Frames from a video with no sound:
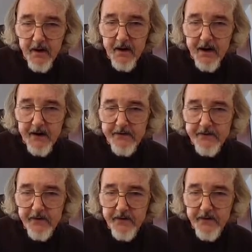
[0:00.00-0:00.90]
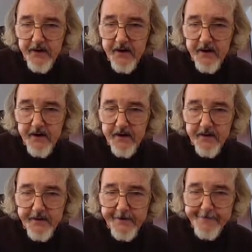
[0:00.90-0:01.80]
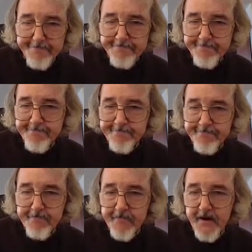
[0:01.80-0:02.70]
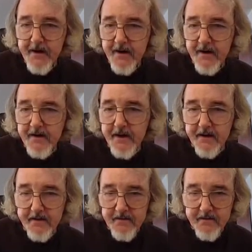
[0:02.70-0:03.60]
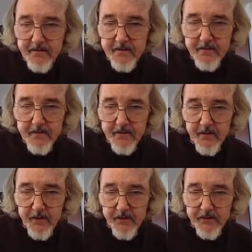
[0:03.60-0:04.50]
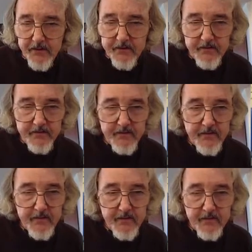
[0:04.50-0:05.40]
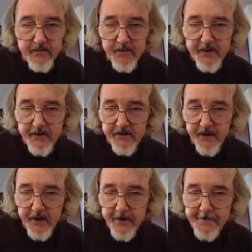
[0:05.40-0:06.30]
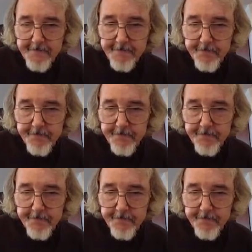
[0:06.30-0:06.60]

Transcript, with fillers: Our house is over there in the, in that, where those trees are.